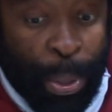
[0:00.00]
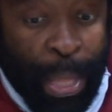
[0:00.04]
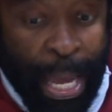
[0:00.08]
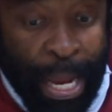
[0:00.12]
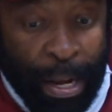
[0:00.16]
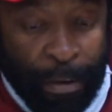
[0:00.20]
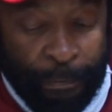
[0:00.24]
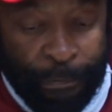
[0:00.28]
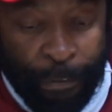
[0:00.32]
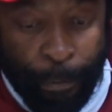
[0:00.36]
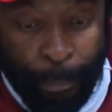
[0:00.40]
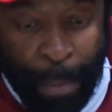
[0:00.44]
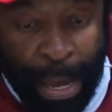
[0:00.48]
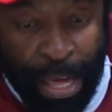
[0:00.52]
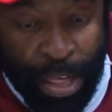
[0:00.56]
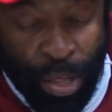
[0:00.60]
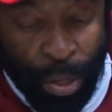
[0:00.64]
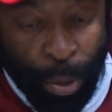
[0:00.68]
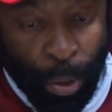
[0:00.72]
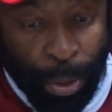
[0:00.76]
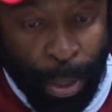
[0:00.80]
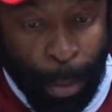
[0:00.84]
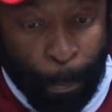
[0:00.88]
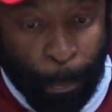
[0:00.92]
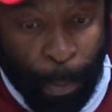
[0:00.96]
the
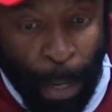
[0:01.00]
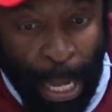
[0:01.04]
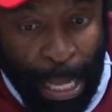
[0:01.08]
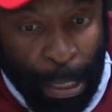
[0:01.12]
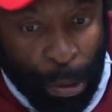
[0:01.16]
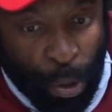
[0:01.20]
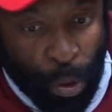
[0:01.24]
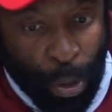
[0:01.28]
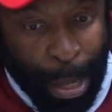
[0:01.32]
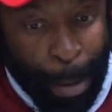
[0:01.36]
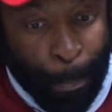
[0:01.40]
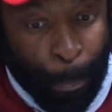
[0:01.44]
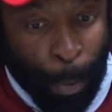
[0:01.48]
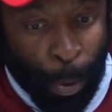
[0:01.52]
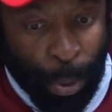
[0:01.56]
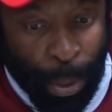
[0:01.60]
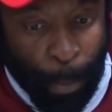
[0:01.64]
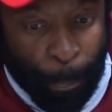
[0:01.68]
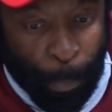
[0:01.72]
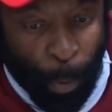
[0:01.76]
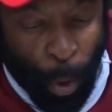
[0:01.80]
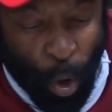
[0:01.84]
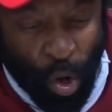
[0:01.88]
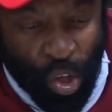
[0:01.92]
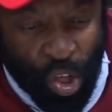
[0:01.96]
information on the
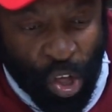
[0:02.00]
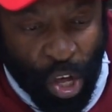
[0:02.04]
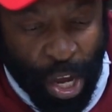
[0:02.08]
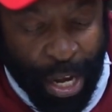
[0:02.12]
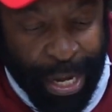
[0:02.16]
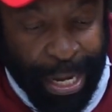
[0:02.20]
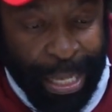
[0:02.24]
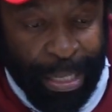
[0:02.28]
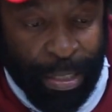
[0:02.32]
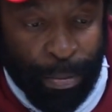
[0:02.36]
blockchain